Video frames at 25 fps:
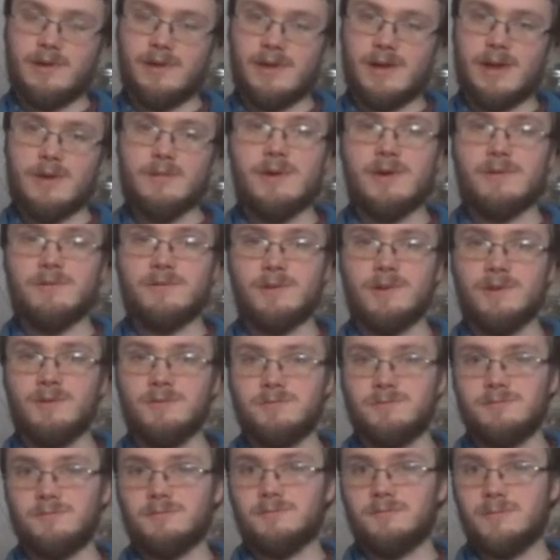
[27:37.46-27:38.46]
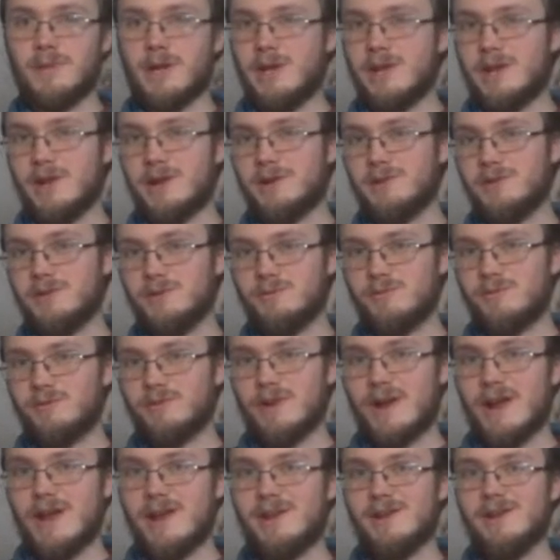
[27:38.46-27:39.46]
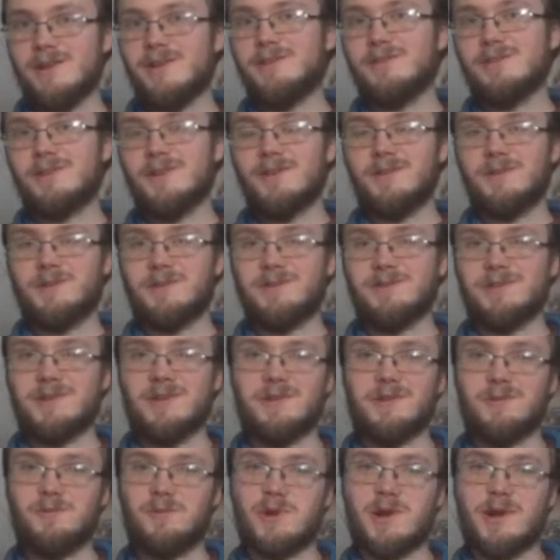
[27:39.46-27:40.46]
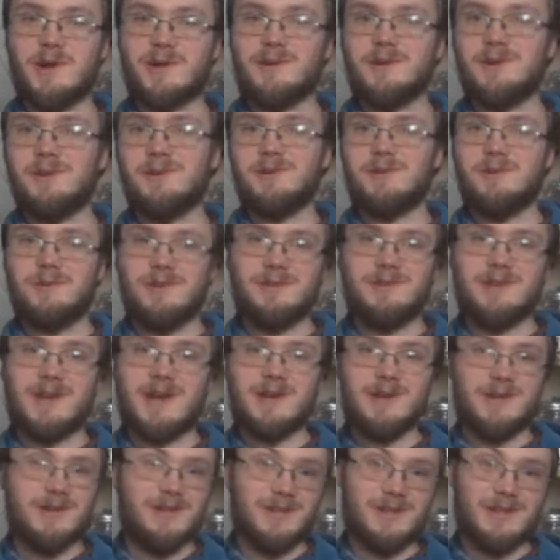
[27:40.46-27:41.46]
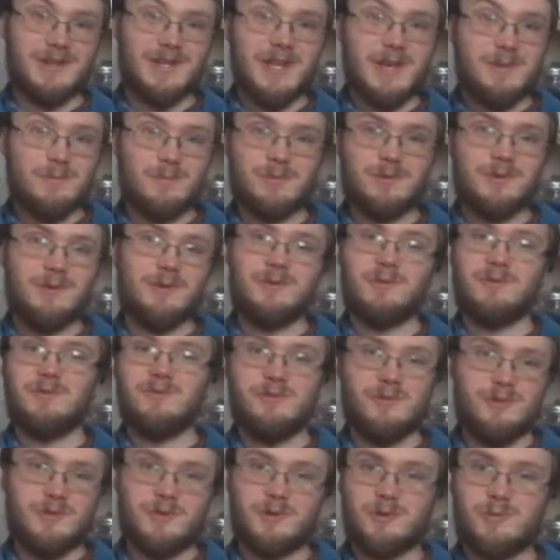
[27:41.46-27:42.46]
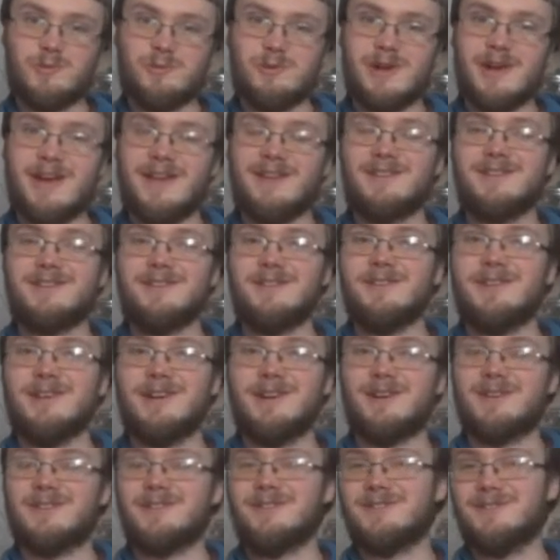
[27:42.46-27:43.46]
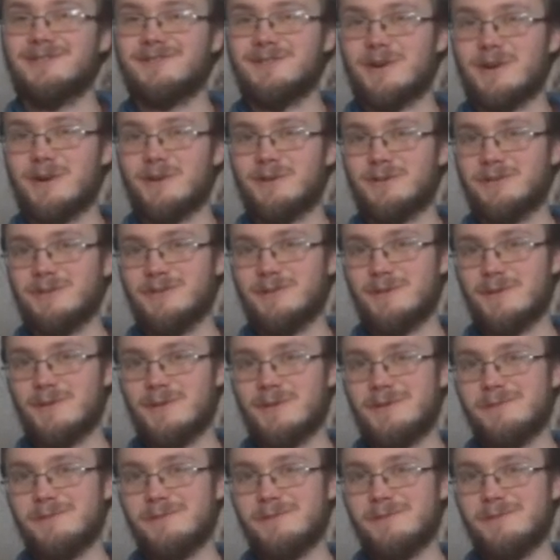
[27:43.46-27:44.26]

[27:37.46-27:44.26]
However, many heirloom varieties are the result of gardeners who decided to keep those fluke plants in their rows.